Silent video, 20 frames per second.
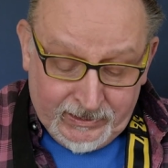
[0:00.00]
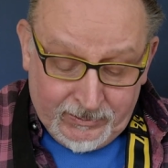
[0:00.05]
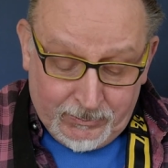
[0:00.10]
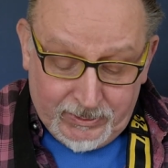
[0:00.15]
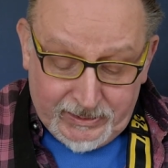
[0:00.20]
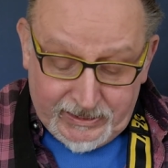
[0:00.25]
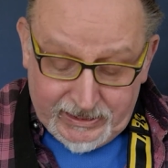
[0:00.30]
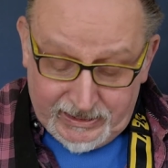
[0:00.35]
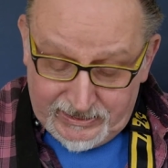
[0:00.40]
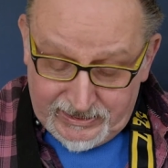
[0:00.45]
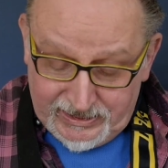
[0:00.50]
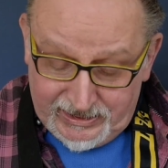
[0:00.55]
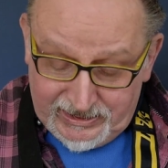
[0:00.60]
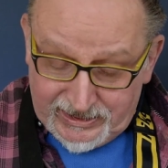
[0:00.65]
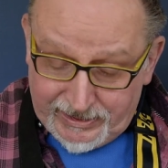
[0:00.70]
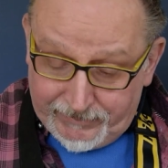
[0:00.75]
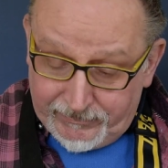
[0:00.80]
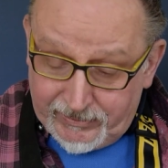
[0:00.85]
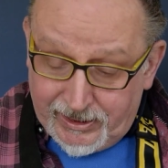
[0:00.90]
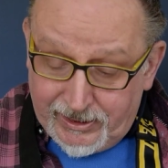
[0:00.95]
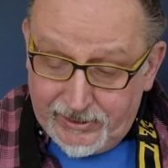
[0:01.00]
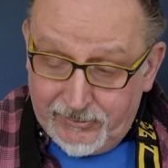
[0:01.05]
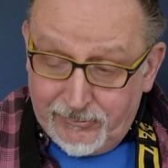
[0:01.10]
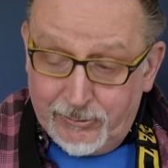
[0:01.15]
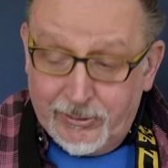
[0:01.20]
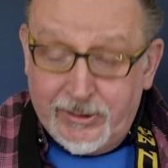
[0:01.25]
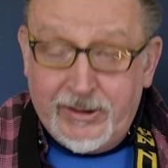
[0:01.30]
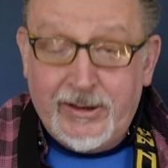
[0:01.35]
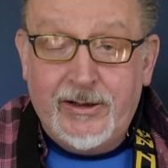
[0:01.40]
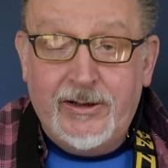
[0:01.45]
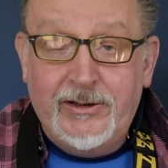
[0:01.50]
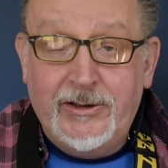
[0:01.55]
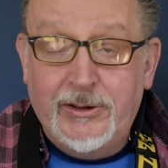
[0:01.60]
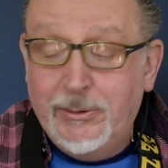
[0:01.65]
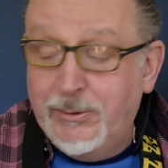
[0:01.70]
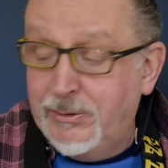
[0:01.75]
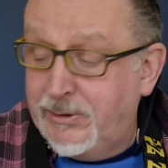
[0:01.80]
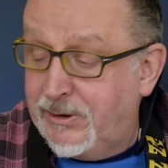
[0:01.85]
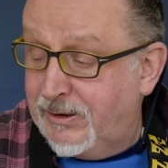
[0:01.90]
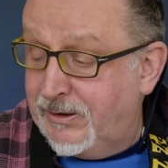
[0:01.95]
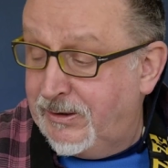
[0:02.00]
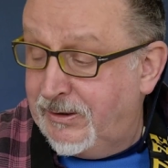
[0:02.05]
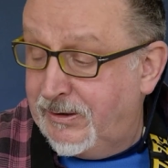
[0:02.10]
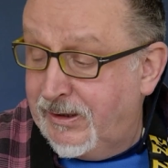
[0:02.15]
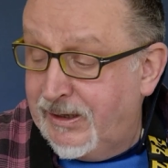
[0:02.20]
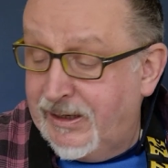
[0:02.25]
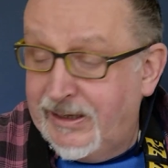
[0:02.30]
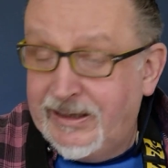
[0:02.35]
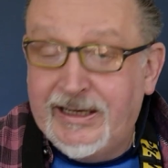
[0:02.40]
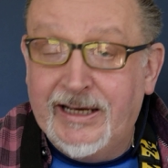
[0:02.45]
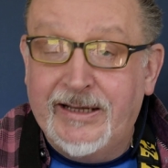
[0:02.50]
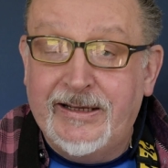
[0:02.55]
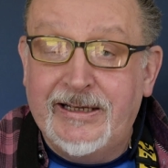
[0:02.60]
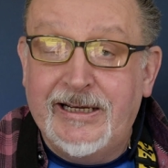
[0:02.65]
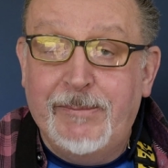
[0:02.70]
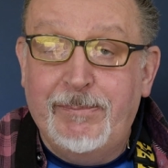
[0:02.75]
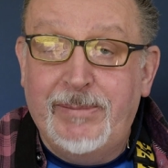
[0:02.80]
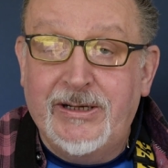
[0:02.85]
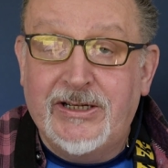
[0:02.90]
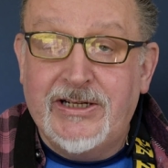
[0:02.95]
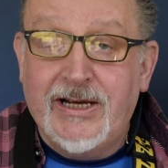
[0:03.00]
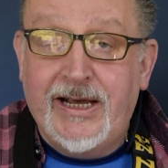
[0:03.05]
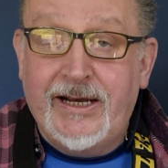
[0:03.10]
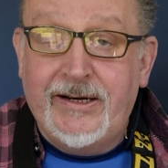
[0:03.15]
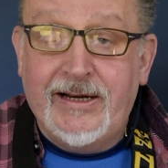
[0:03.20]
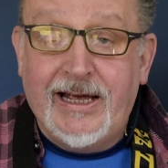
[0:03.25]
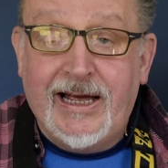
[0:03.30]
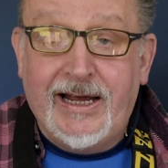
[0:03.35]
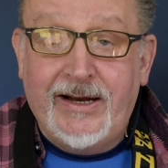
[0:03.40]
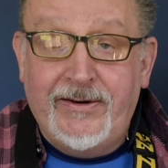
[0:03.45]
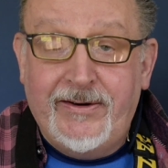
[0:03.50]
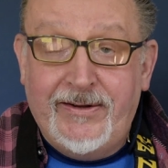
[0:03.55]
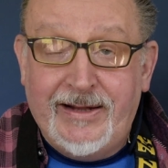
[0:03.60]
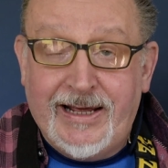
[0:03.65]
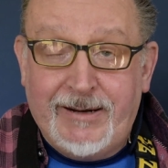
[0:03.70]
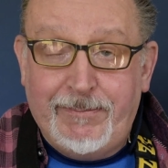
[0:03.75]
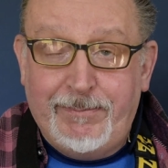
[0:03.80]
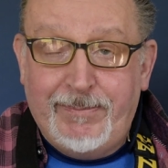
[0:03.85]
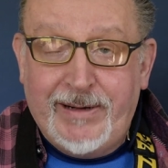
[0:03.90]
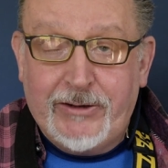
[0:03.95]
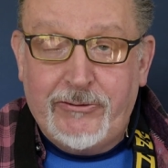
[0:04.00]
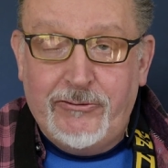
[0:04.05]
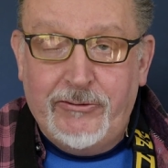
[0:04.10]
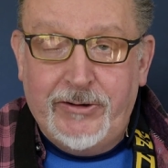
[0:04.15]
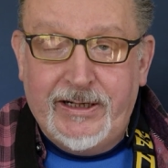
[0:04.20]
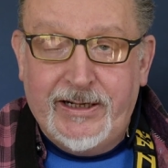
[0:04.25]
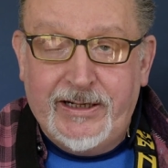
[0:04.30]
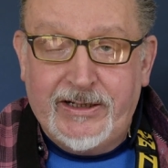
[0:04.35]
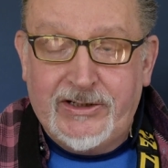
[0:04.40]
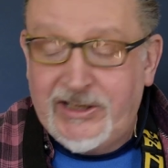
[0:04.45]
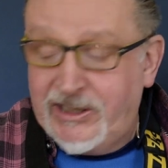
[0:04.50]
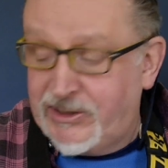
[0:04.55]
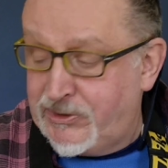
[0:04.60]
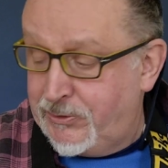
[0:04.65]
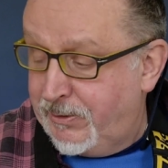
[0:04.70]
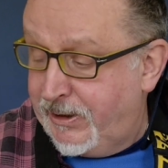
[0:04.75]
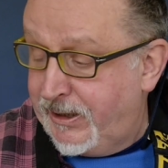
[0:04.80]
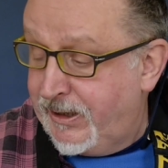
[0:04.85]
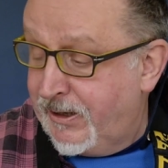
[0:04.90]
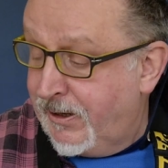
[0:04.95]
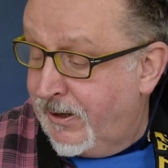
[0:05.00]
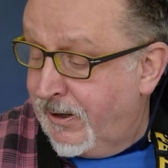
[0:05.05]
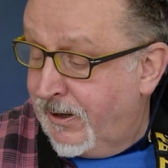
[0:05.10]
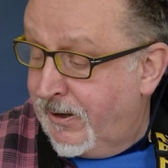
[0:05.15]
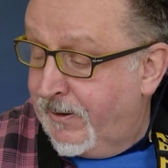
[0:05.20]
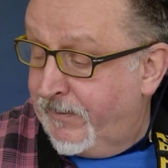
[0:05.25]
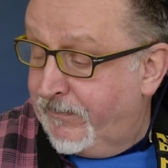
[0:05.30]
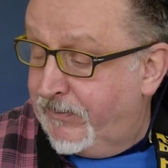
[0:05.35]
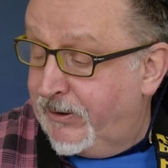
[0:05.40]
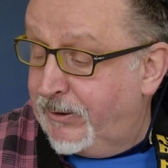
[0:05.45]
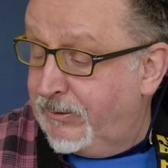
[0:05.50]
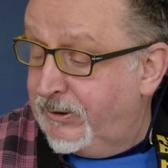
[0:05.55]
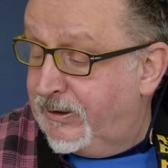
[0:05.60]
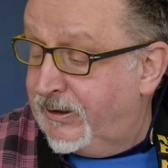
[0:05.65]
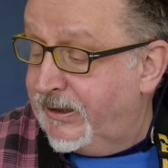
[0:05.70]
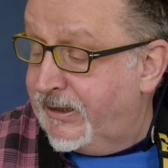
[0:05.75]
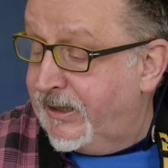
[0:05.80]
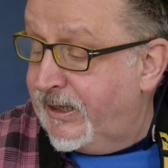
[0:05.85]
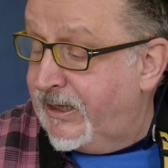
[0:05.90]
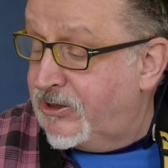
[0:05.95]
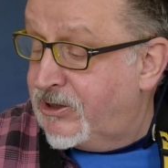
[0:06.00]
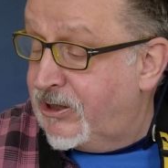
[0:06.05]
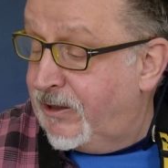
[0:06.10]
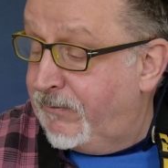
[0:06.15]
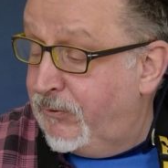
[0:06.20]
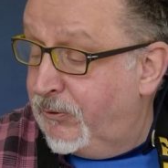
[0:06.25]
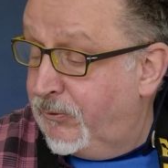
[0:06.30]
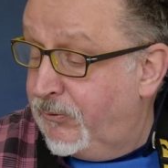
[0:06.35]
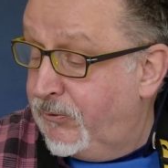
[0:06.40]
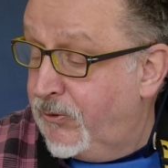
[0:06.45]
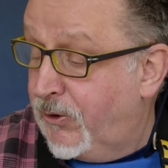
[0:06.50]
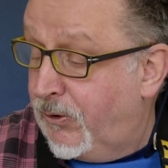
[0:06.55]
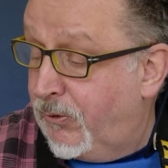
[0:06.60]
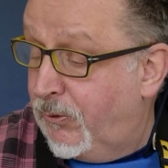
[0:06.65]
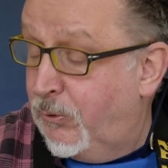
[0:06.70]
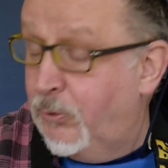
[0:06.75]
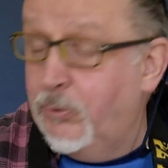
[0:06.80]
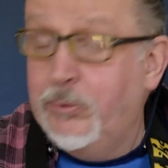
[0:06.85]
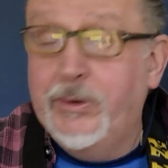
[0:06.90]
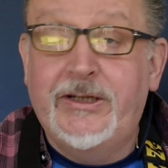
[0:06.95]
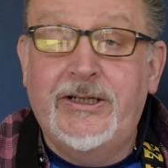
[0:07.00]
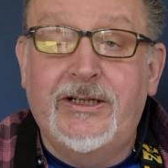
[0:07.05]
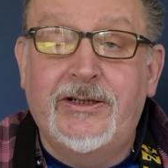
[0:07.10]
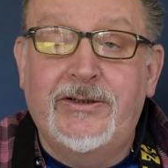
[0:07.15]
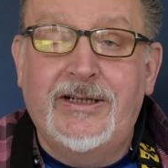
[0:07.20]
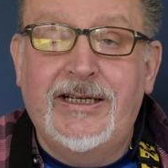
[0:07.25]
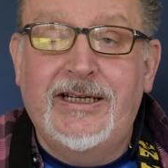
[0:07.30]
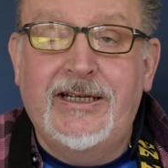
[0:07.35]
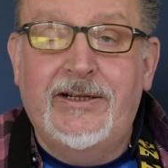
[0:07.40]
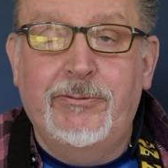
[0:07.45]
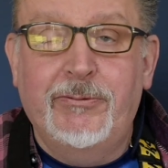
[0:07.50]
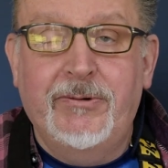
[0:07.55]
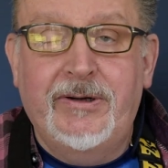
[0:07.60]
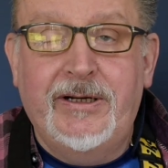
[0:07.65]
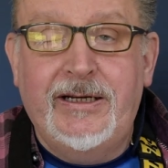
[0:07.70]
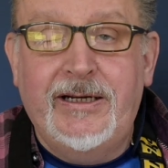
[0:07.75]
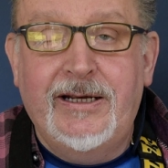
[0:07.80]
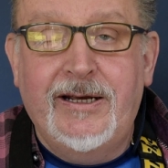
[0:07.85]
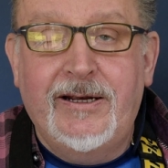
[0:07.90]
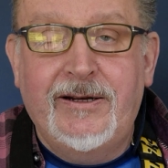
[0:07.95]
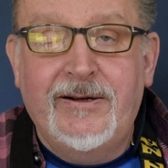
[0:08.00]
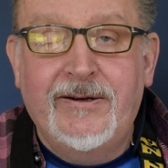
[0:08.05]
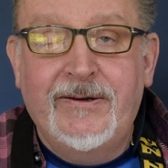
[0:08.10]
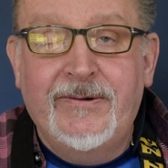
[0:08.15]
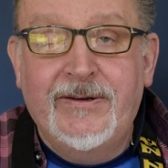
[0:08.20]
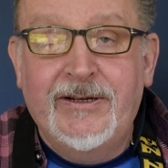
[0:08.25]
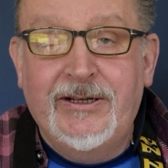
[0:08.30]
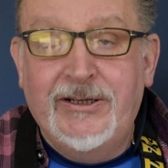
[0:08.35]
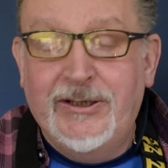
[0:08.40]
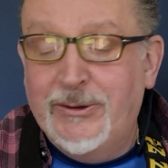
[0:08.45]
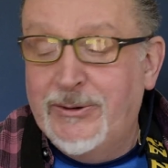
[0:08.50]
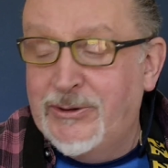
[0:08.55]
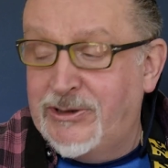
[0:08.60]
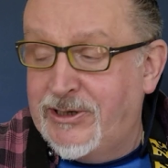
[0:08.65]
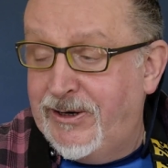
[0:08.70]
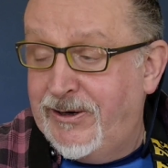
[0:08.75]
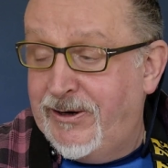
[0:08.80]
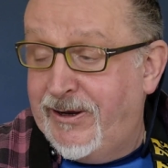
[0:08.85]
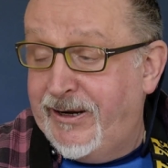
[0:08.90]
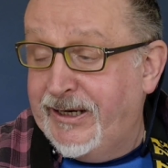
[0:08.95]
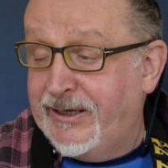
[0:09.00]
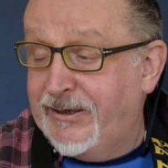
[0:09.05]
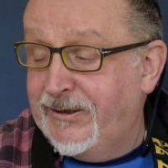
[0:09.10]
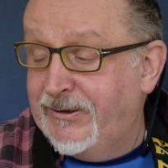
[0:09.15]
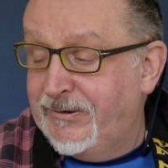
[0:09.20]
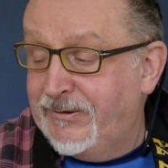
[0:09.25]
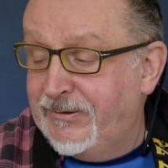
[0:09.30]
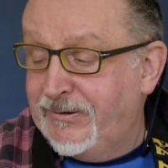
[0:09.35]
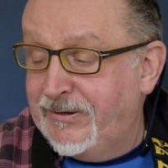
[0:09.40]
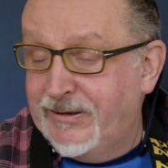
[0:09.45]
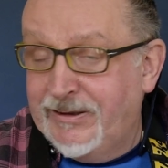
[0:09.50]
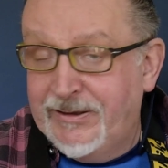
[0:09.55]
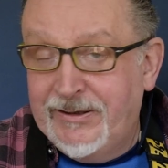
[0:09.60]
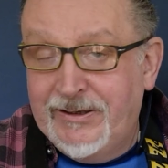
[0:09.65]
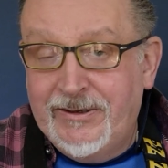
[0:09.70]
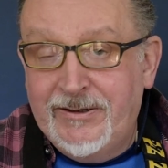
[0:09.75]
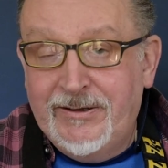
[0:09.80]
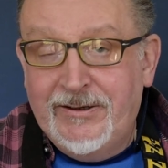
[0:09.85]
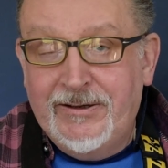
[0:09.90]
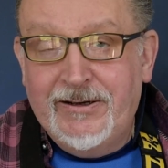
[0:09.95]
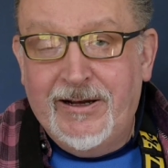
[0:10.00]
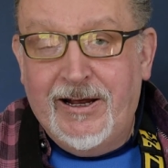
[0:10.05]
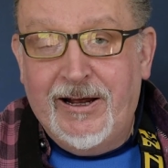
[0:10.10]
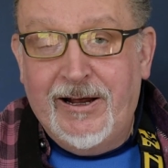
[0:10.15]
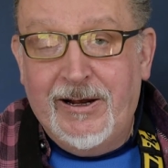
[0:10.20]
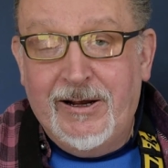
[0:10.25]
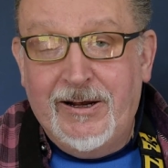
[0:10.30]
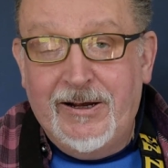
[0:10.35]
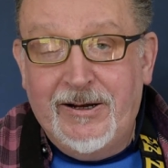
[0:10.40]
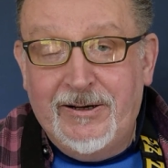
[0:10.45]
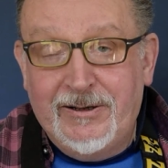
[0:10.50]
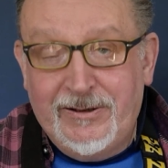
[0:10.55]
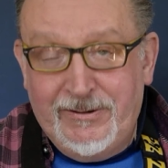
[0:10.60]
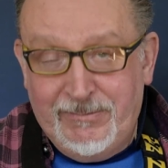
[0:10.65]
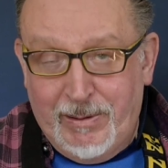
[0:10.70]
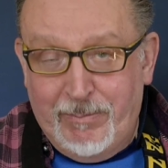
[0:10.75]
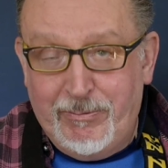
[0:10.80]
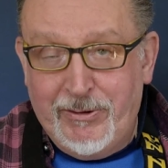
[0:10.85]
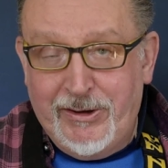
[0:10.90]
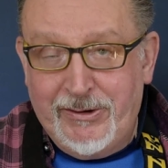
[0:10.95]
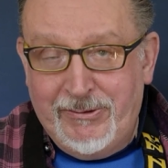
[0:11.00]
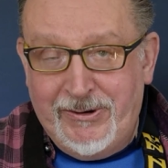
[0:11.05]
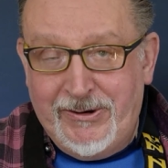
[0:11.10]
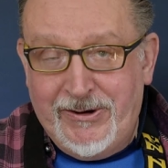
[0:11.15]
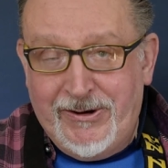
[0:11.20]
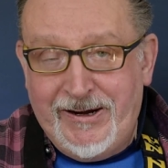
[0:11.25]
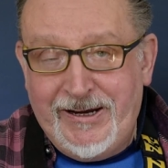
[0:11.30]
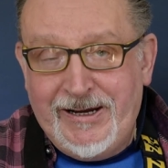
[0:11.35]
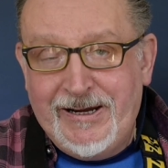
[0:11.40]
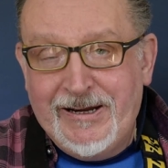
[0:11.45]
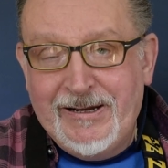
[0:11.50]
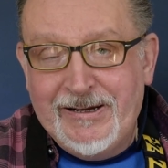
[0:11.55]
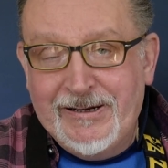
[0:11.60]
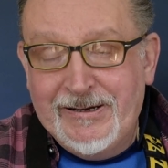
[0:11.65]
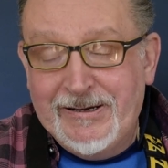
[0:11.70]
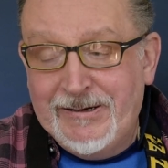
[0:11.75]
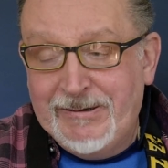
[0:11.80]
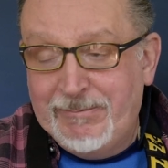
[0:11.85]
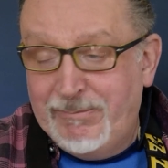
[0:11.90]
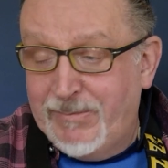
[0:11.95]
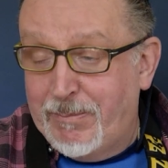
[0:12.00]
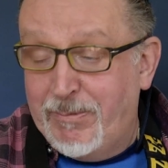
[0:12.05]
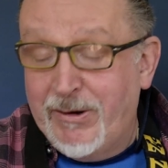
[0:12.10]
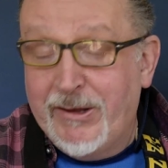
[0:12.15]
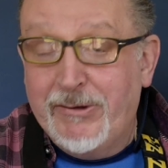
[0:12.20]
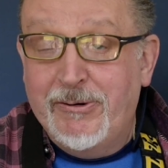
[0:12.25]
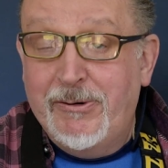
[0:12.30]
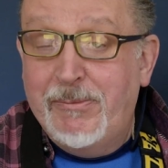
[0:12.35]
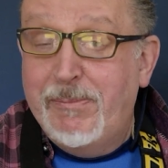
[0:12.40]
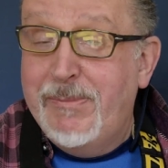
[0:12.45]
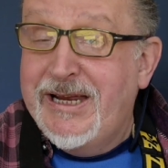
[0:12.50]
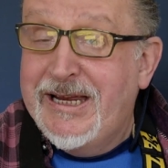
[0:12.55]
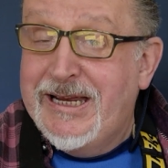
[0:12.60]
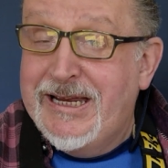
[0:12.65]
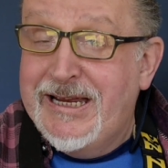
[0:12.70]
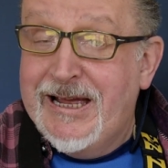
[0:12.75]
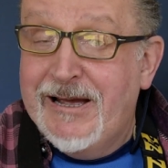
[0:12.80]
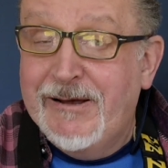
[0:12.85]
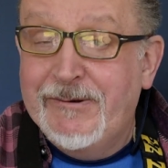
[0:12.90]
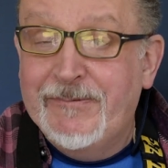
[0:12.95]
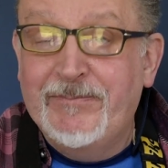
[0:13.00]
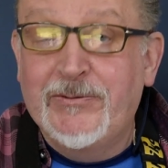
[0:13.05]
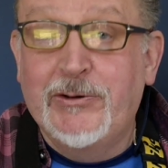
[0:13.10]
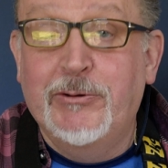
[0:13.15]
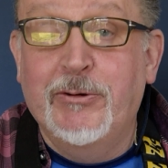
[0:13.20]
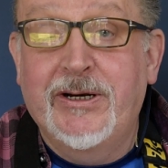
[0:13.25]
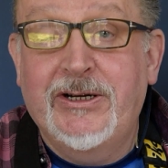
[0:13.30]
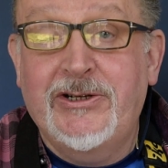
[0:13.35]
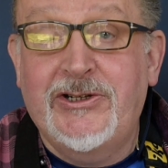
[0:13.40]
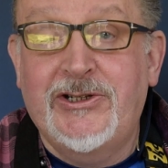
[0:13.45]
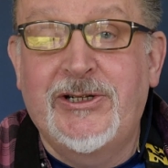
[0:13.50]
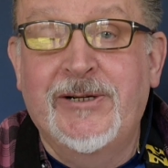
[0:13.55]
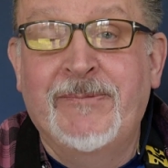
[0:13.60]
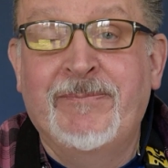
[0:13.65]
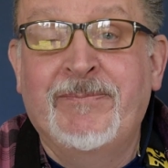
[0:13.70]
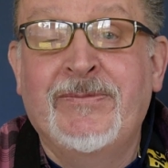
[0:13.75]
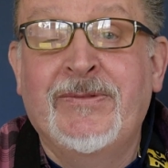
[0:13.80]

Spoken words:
with a D700, you can get the MB10 and that battery accessory. The only thing is, if you're not already a D3 user like my brother and I, my brother and me, Chris,